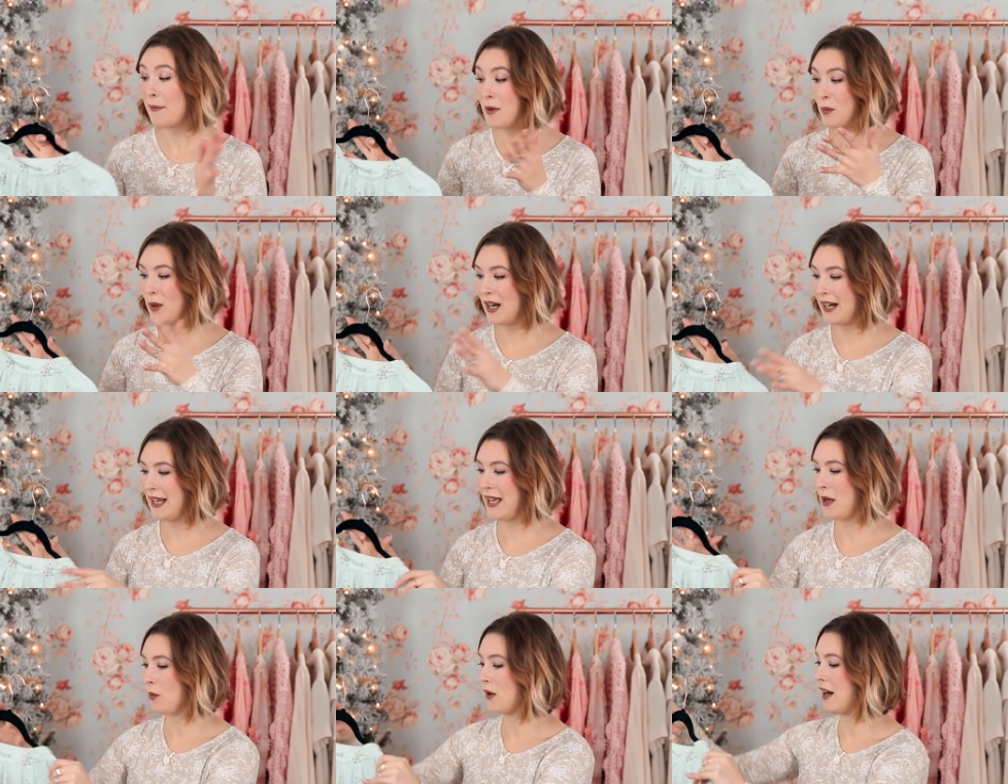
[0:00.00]
I've been
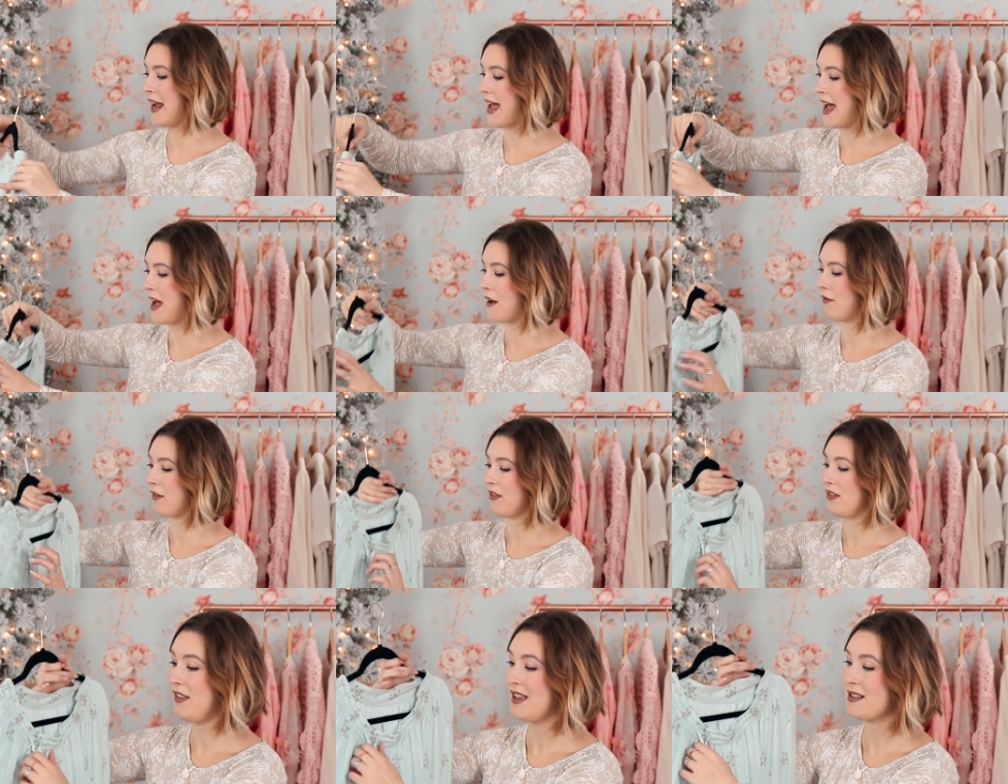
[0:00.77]
wearing it where I have
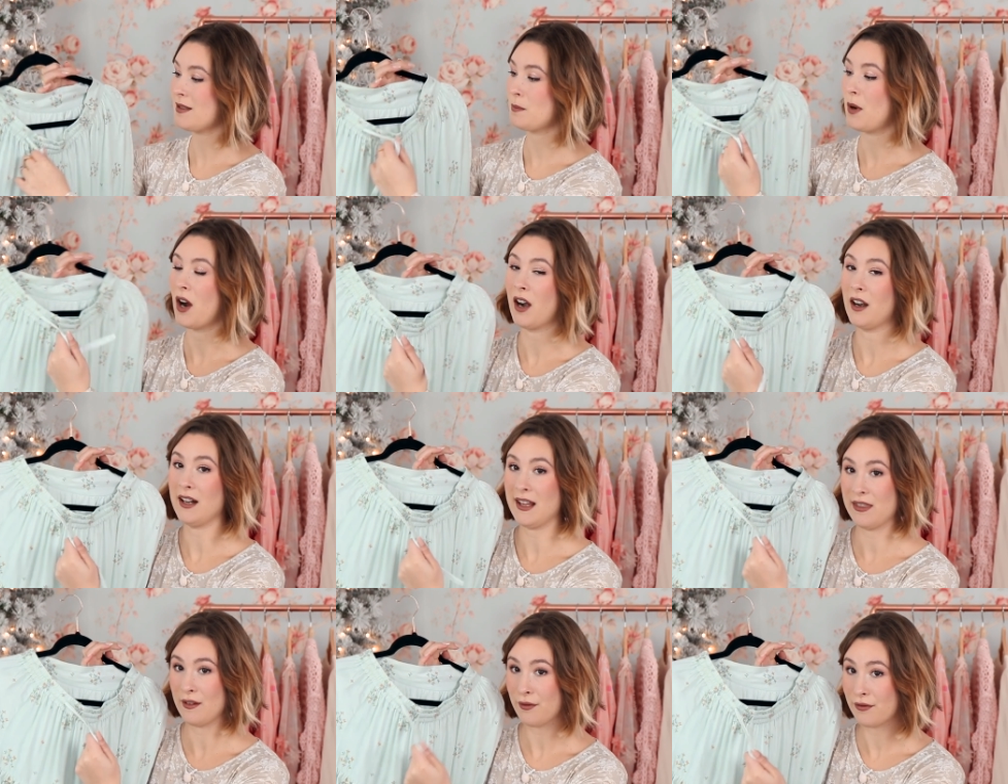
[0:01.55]
this part
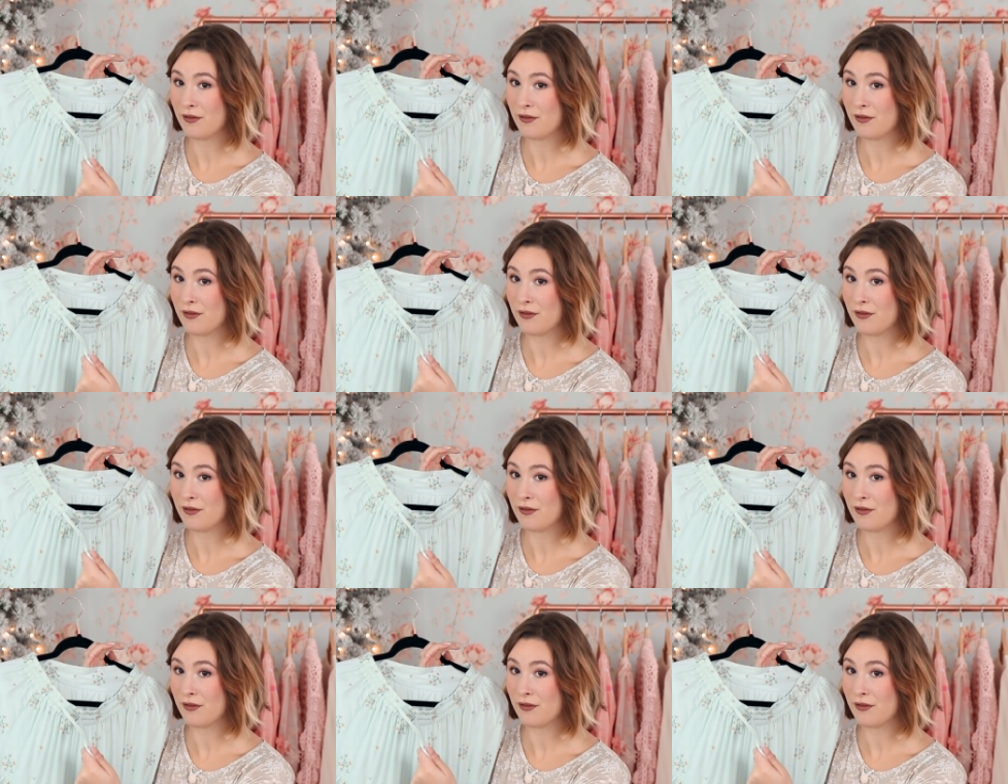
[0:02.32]
in the